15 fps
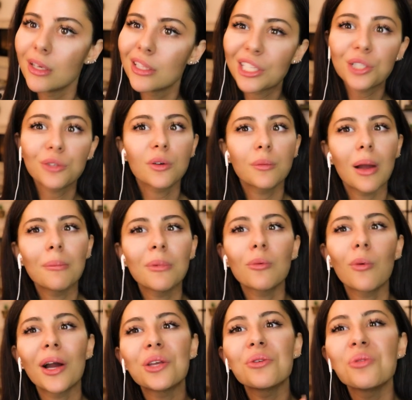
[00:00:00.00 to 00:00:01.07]
Then you'll remember
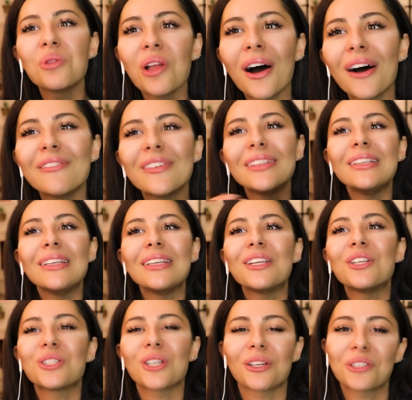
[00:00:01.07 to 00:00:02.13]
why you love and need each